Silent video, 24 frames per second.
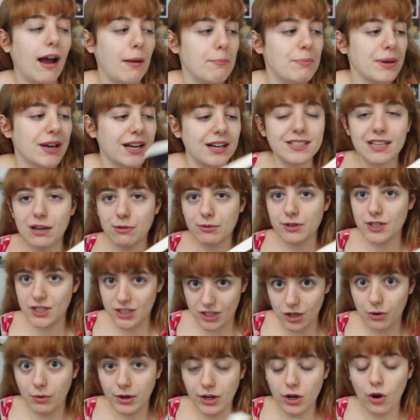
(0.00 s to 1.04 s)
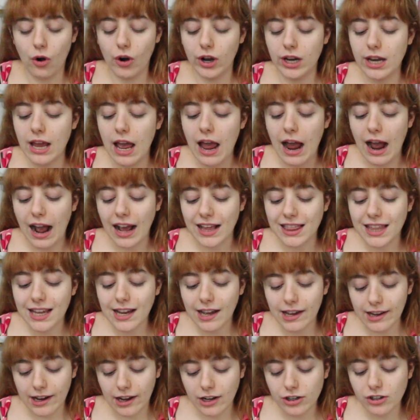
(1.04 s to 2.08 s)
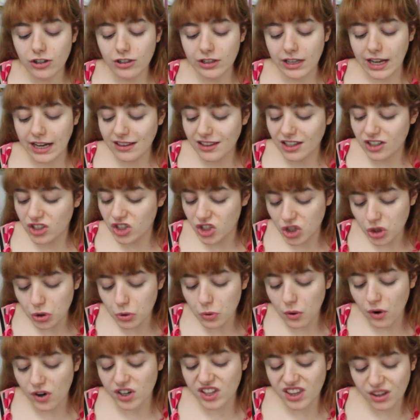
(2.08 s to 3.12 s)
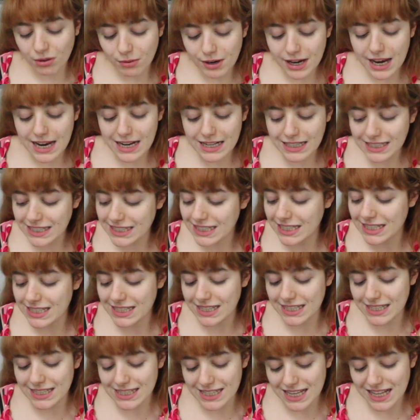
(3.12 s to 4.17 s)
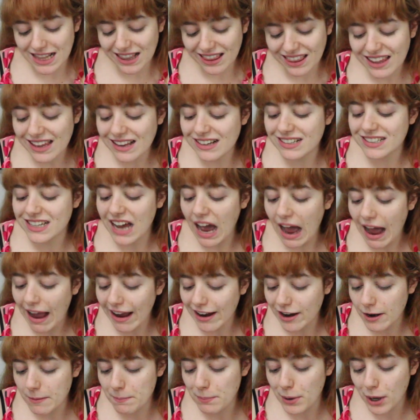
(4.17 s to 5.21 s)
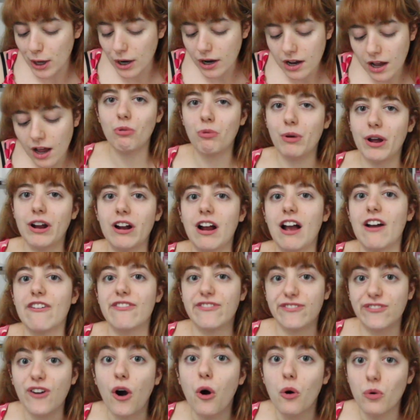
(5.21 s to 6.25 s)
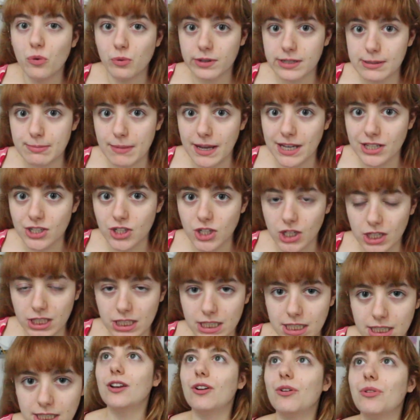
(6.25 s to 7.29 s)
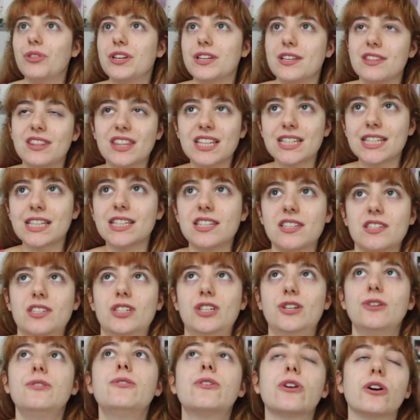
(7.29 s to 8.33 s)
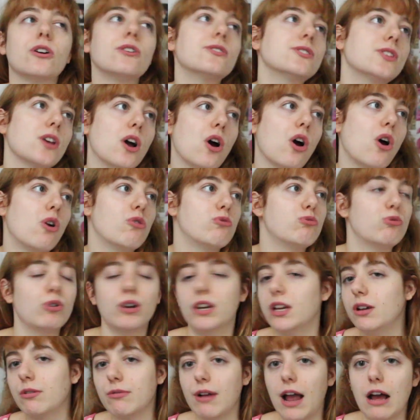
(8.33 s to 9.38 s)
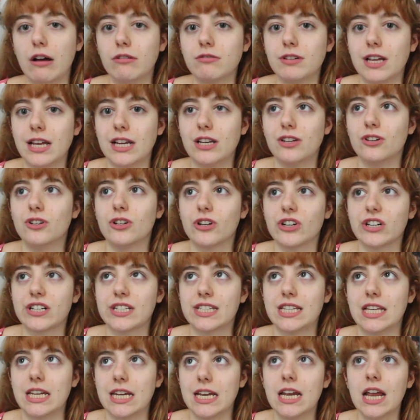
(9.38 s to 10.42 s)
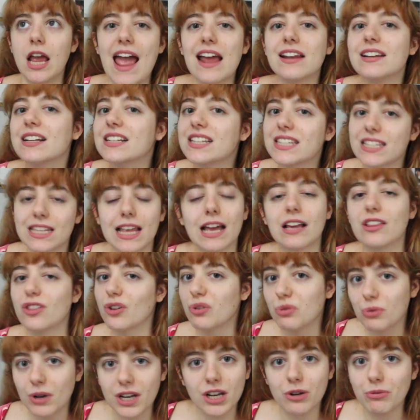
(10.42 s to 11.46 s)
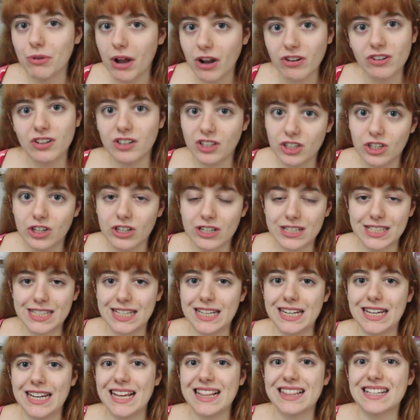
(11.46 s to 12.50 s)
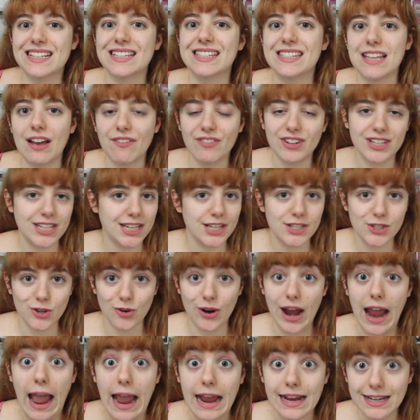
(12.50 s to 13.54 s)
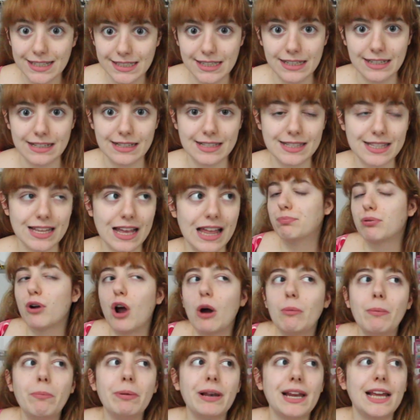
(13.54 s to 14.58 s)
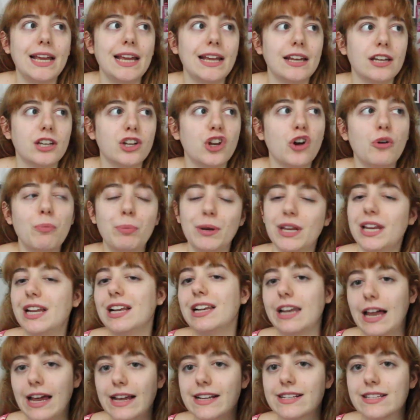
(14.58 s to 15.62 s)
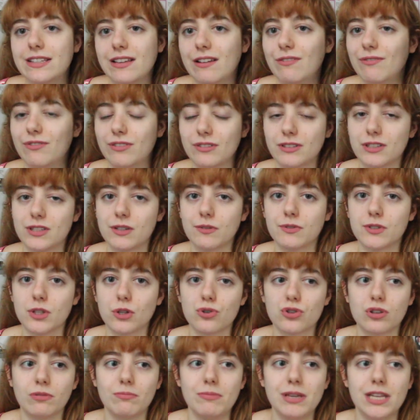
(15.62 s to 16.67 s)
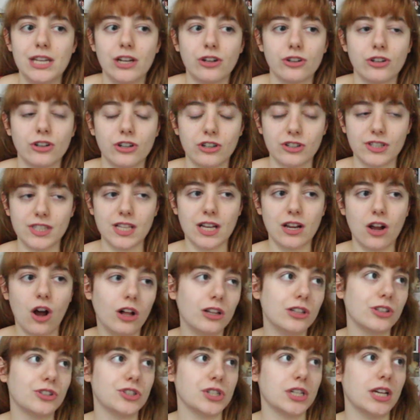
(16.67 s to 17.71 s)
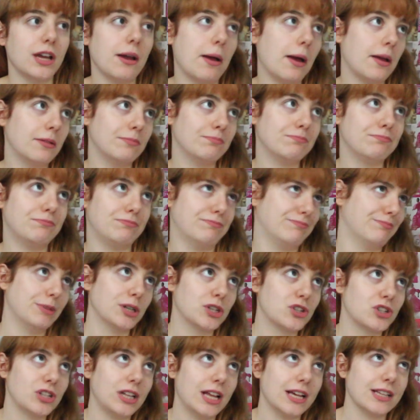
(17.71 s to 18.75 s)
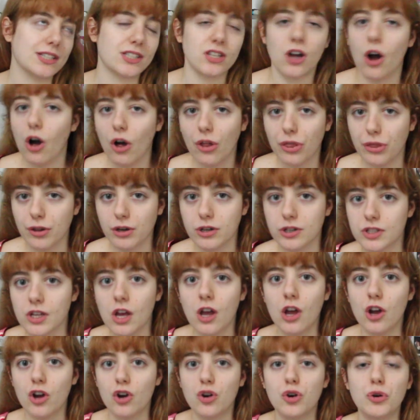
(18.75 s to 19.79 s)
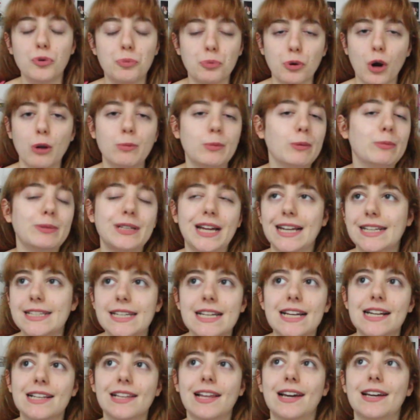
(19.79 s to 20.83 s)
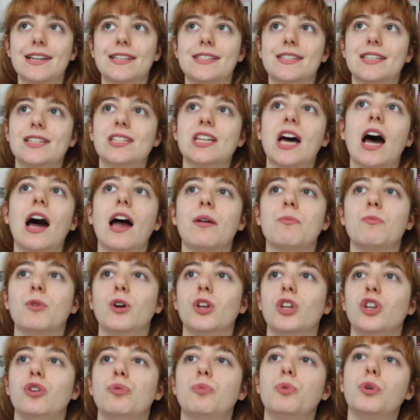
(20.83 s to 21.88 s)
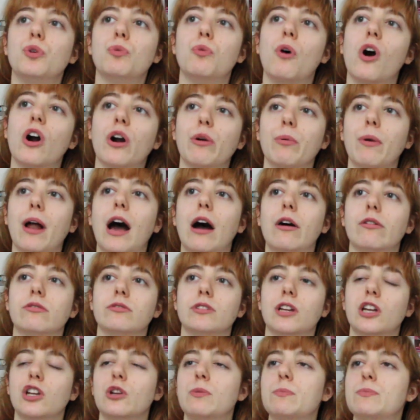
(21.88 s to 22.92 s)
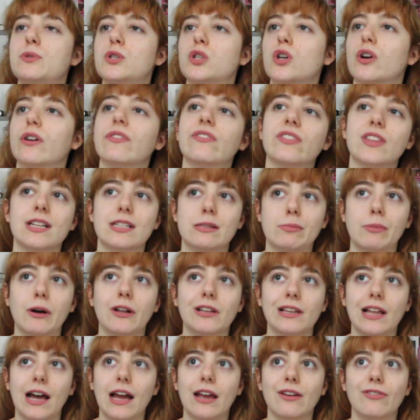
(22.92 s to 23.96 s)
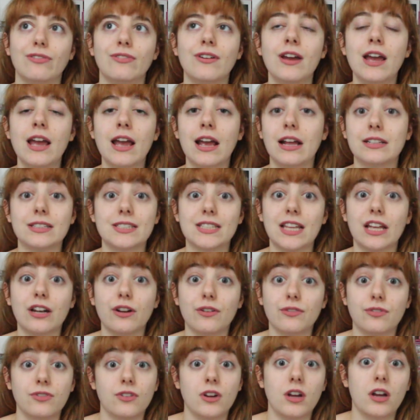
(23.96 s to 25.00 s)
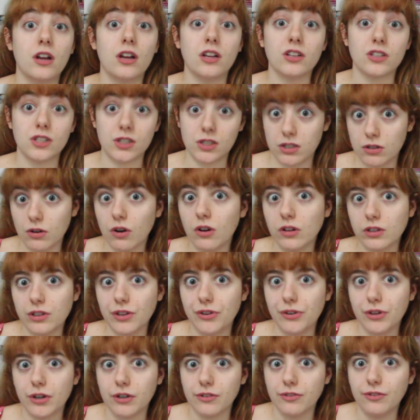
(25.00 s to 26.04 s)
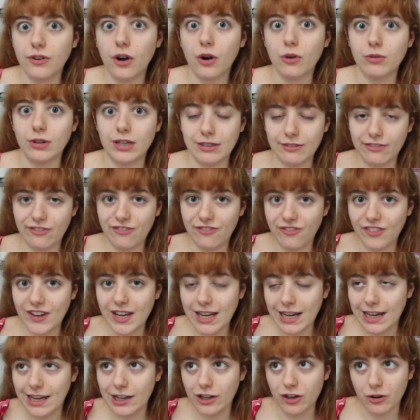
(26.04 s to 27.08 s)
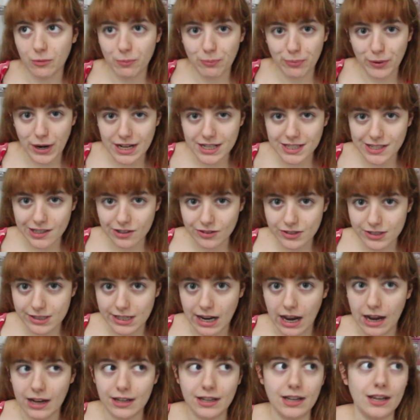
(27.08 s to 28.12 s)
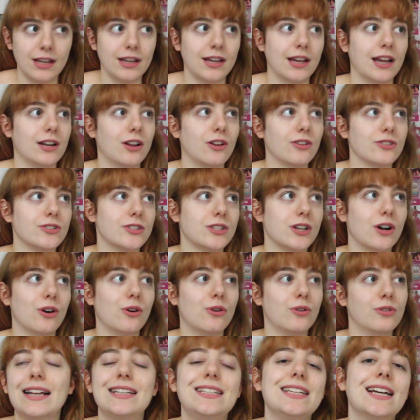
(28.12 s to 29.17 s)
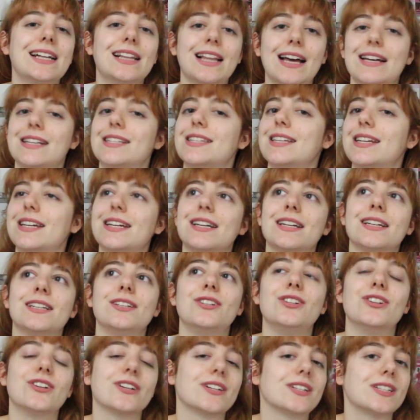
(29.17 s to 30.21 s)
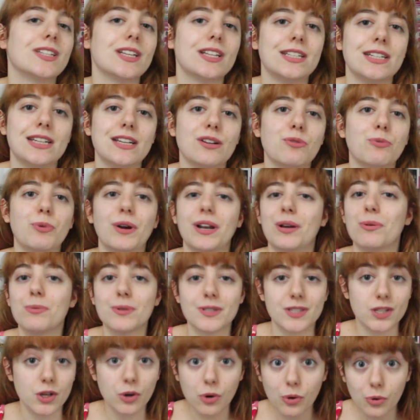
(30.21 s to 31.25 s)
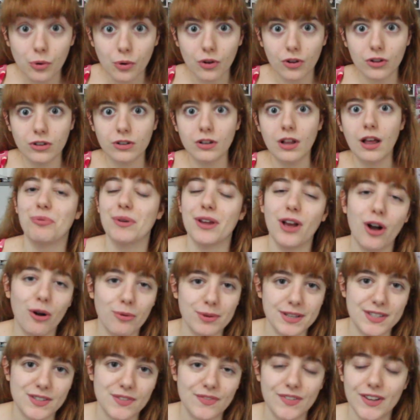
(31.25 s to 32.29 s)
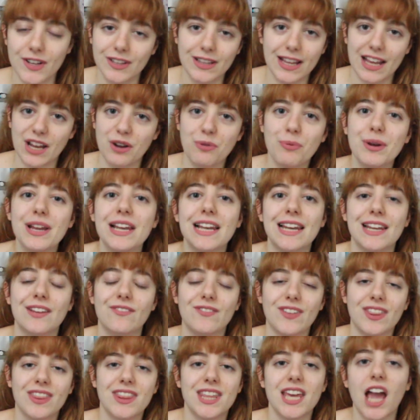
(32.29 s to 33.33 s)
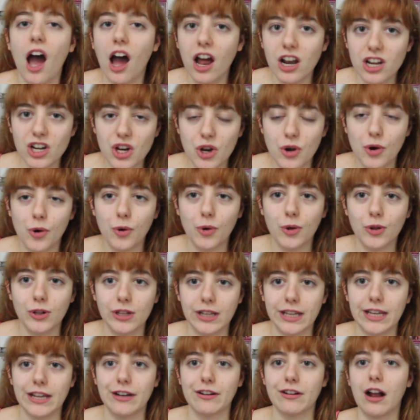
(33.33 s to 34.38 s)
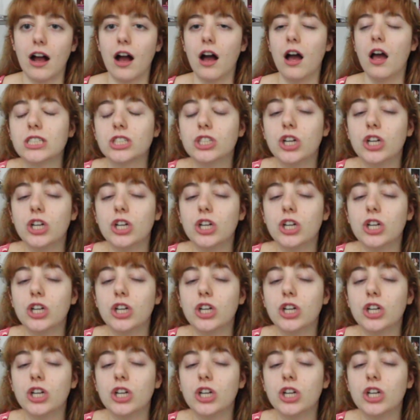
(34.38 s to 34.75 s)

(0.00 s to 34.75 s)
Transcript: because I was so annoyed, I think I underlined the two or three instances in the entire book where a phone was mentioned. You know, this is two girls running around in New York City, and it's like they're running around in New York City in the 70s or 80s. Probably nobody likes the influence of social media on our psychology, and much less authors who probably idealize the time when you would walk around and observe things about life instead of scrolling through your phone and feeling your brain cells dying, and also idealizing New York City when it was cool. We always feel like we live in the uncool era.